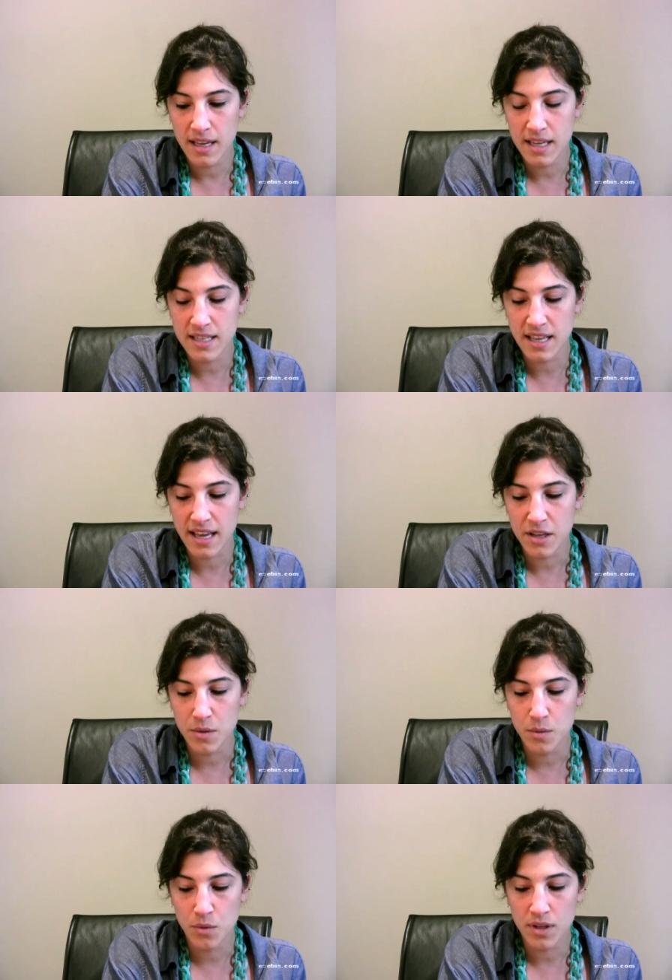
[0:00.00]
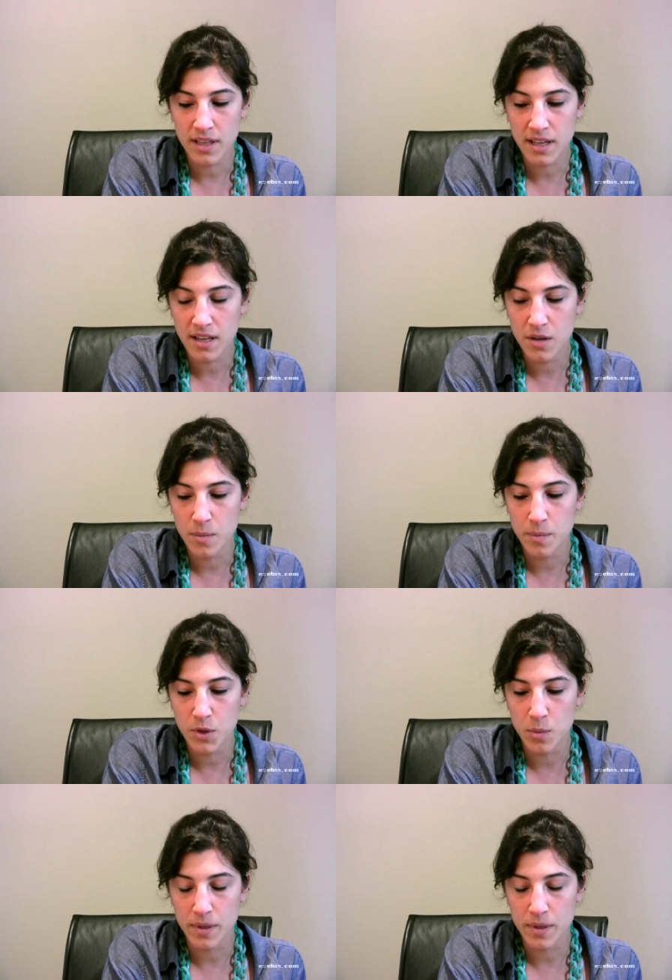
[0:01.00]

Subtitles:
is that you